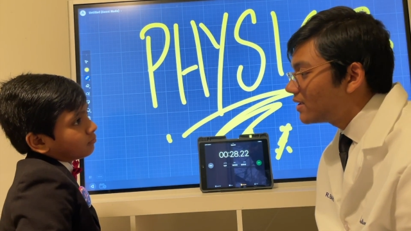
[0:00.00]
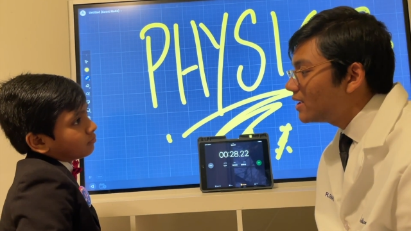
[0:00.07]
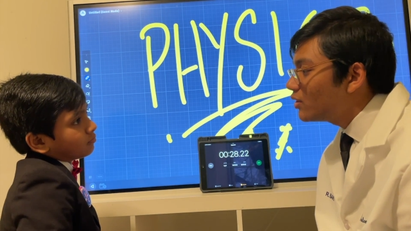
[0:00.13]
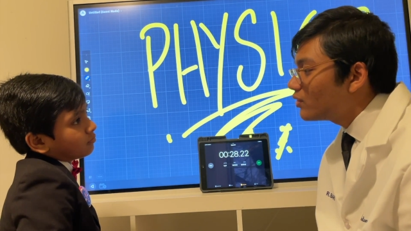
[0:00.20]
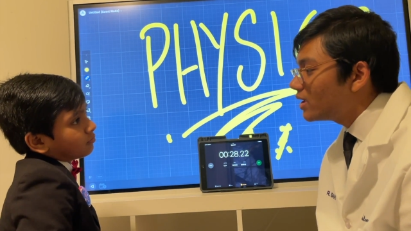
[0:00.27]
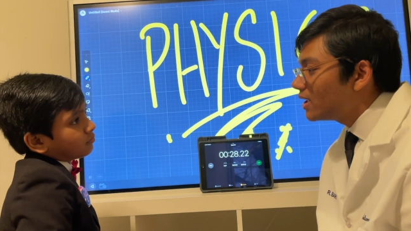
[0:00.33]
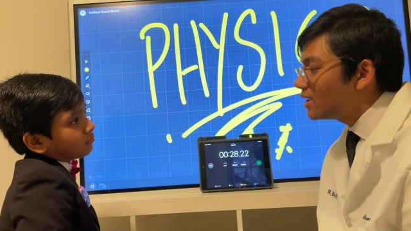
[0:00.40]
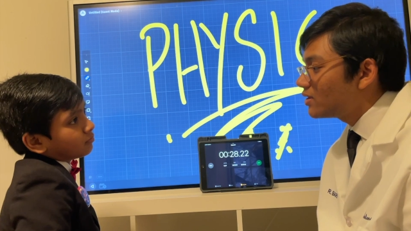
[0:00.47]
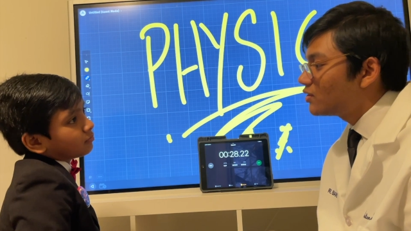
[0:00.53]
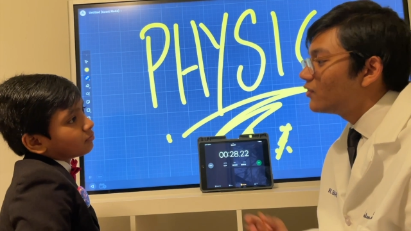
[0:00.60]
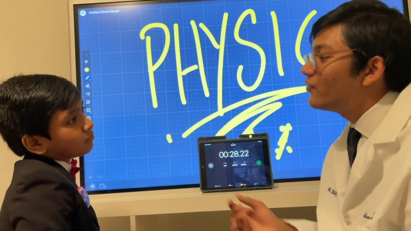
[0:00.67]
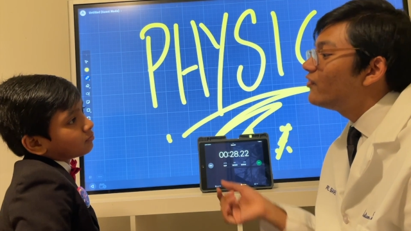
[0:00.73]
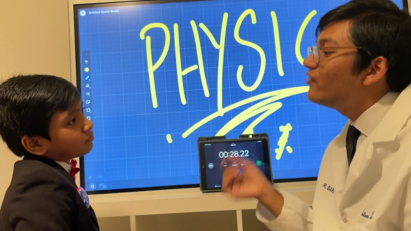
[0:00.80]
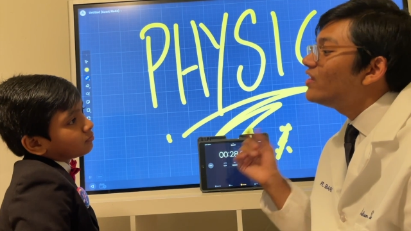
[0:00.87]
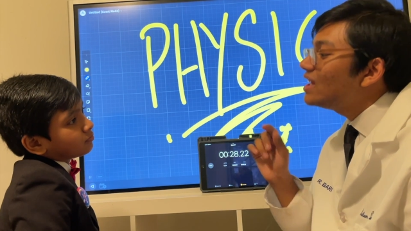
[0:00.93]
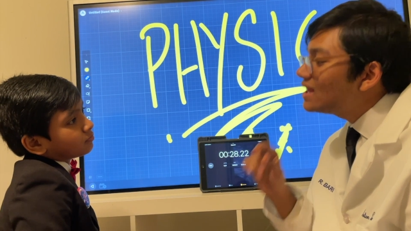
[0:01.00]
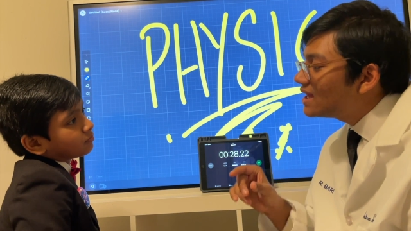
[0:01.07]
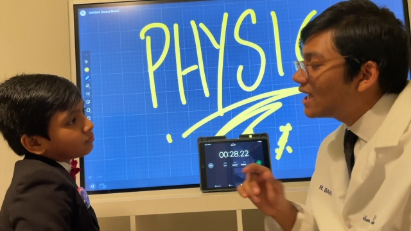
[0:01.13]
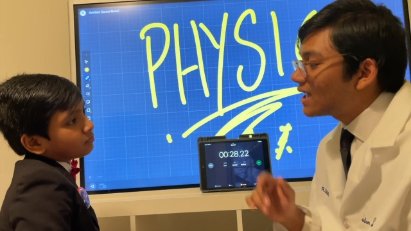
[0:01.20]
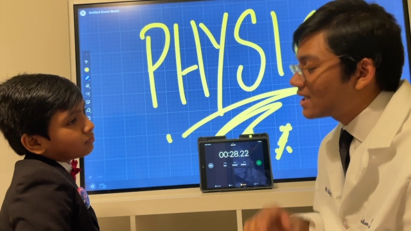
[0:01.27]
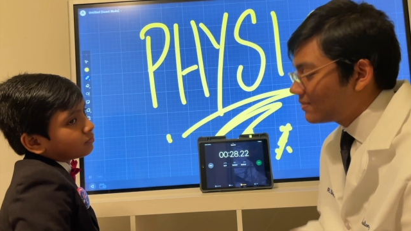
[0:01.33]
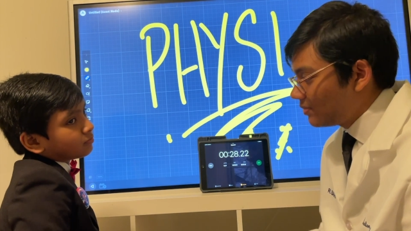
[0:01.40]
Speaker 1: theory to fit
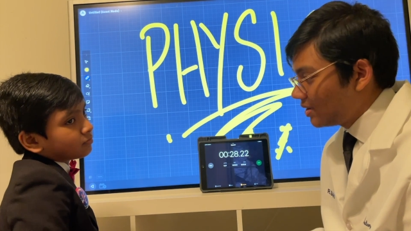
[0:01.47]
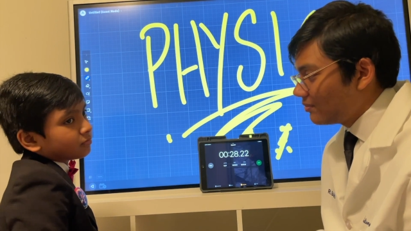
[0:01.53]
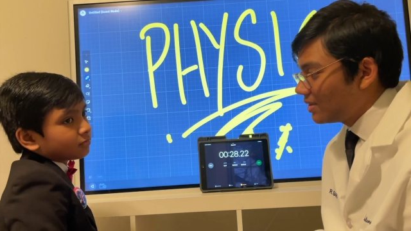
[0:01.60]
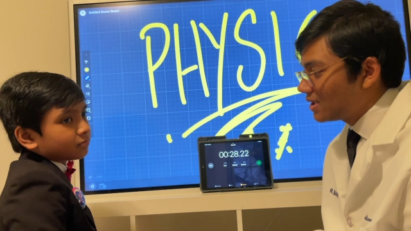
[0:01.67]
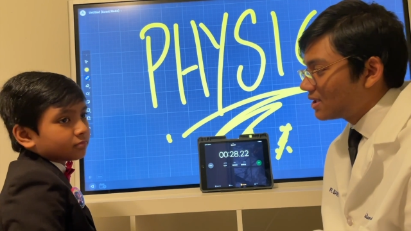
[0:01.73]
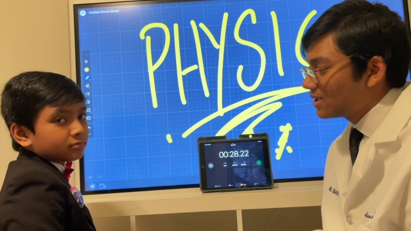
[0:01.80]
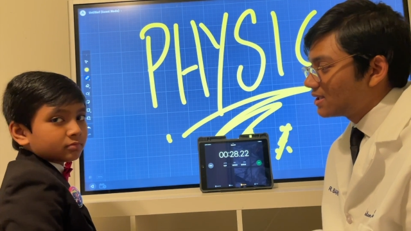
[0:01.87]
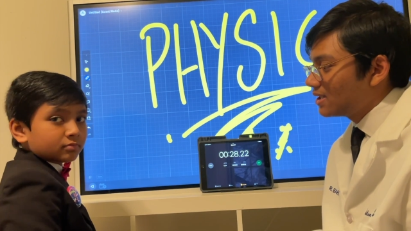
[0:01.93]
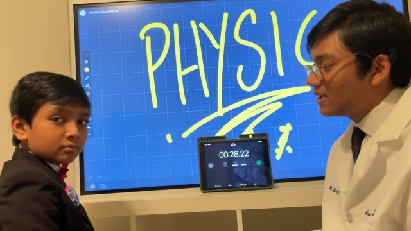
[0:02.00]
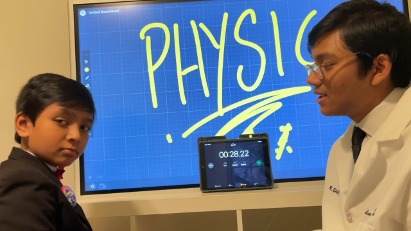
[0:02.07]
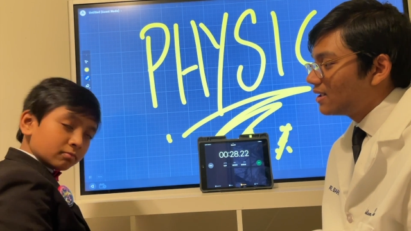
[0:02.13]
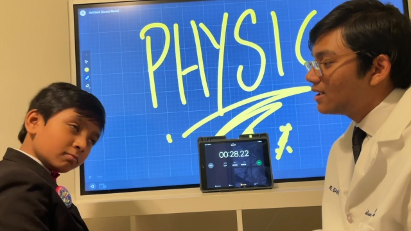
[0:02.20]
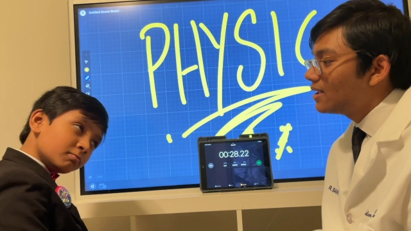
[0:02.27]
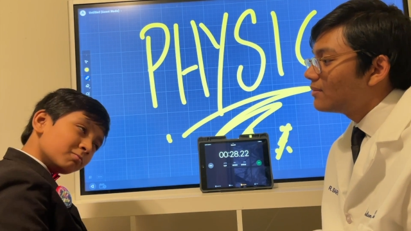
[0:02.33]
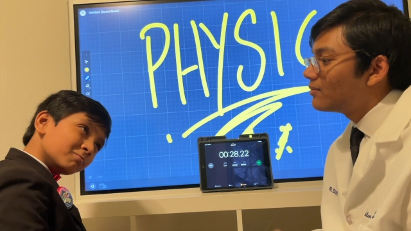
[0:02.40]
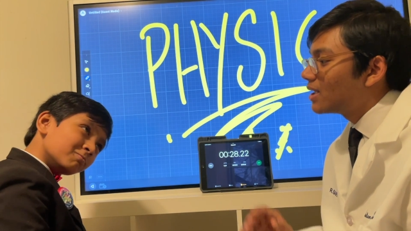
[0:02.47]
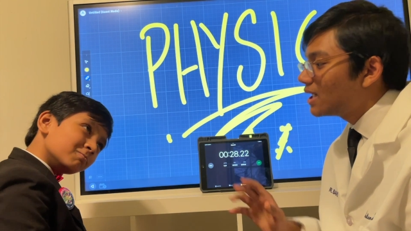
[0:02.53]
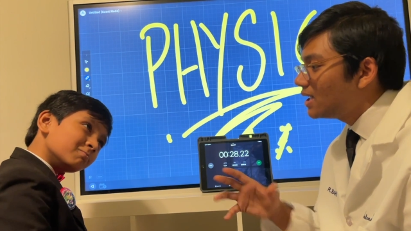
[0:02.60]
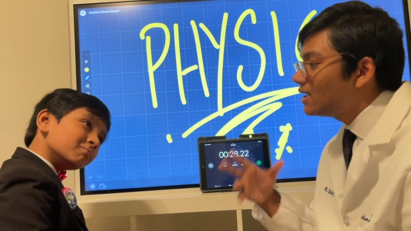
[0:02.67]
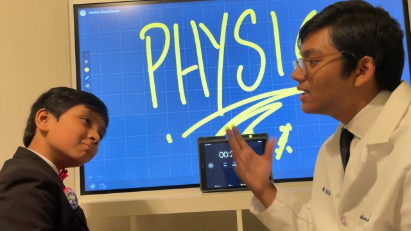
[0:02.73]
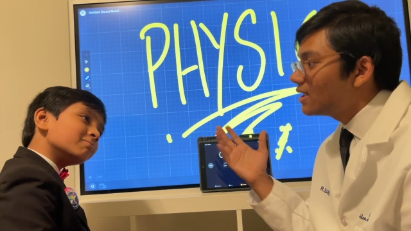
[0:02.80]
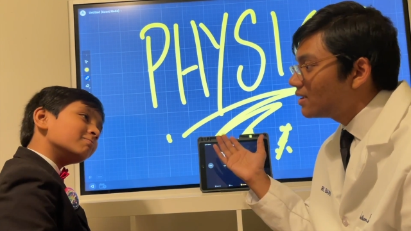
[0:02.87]
the experimental data but
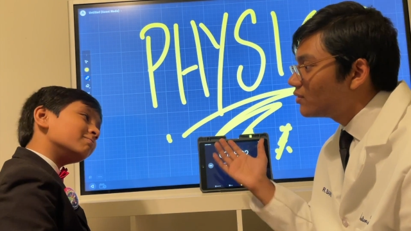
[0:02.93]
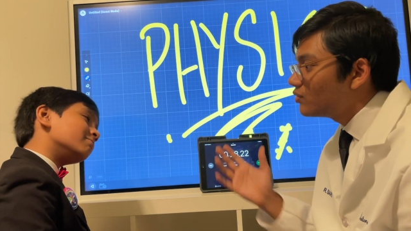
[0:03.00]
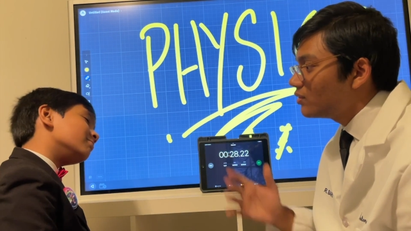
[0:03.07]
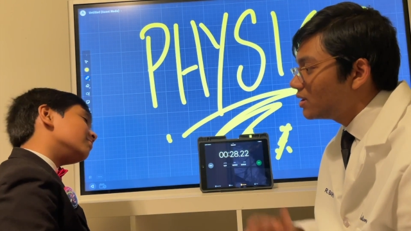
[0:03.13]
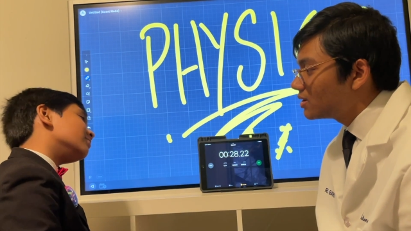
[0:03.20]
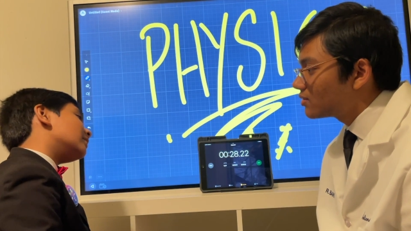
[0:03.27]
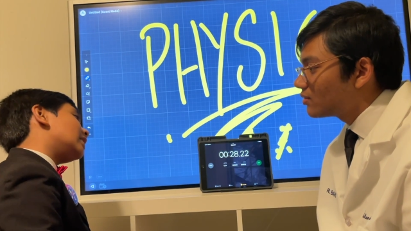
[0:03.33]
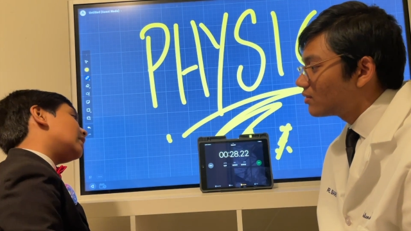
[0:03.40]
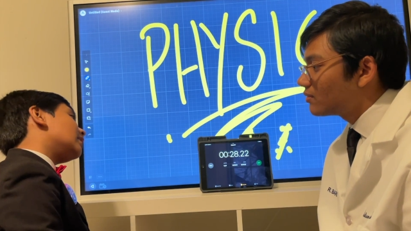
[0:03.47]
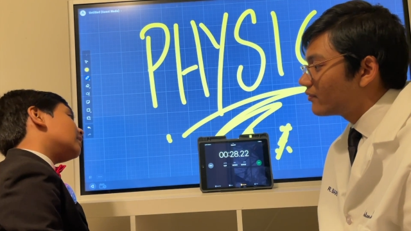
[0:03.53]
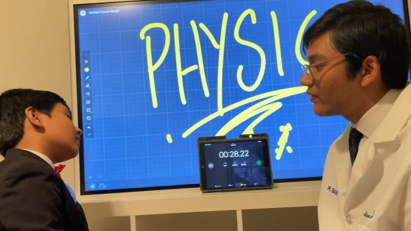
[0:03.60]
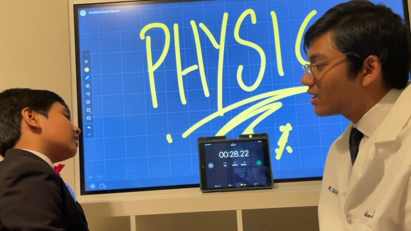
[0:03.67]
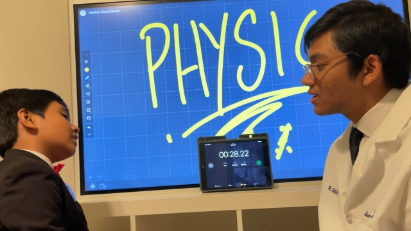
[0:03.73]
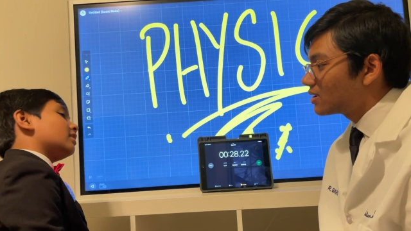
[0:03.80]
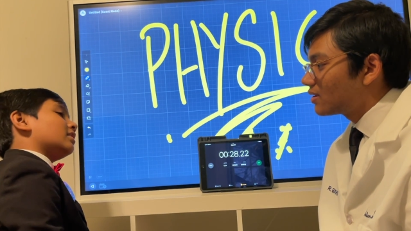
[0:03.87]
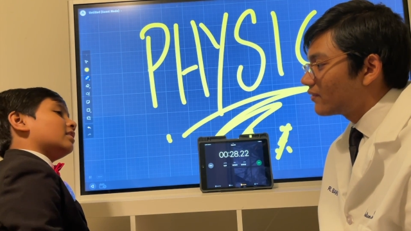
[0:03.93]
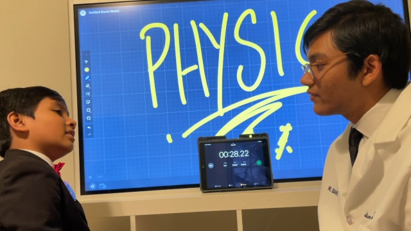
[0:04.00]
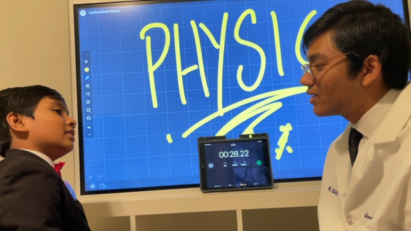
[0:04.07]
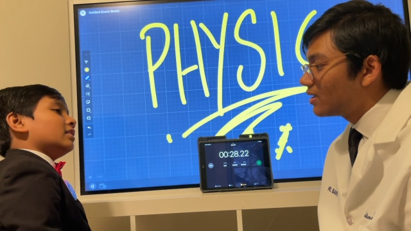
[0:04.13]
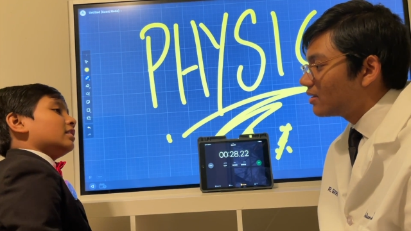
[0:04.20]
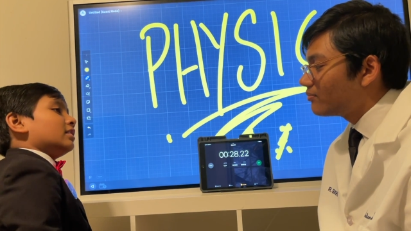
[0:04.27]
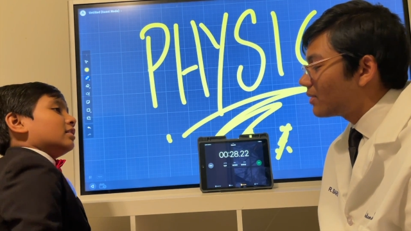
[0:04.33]
he didn't do his own version
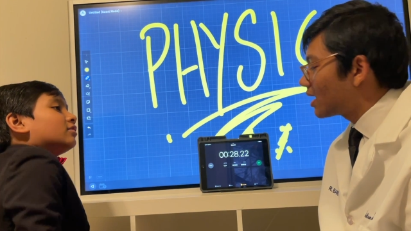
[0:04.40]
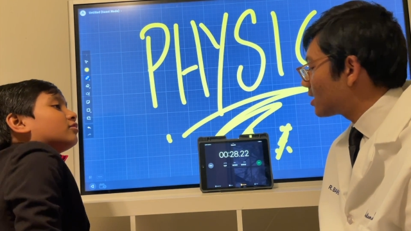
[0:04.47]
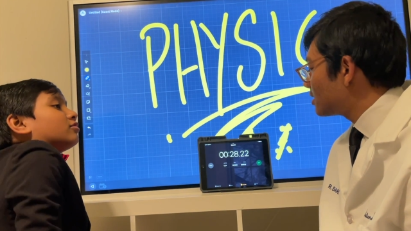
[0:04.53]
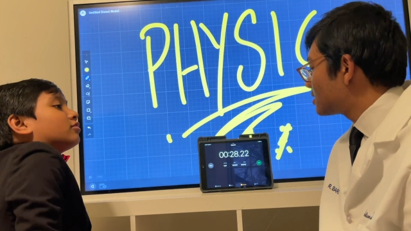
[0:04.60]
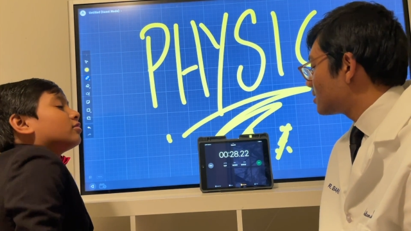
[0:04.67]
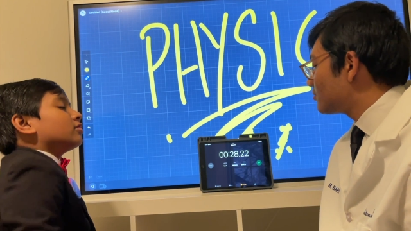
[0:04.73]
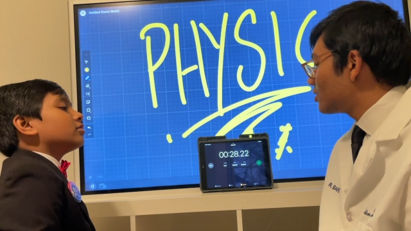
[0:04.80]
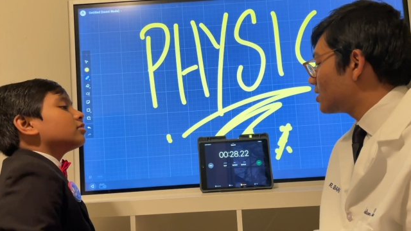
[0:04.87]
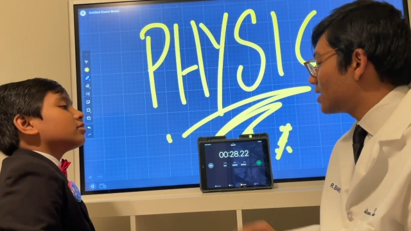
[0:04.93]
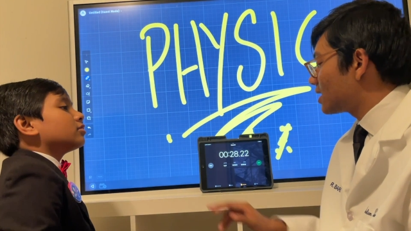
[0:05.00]
of the Michelson-Molly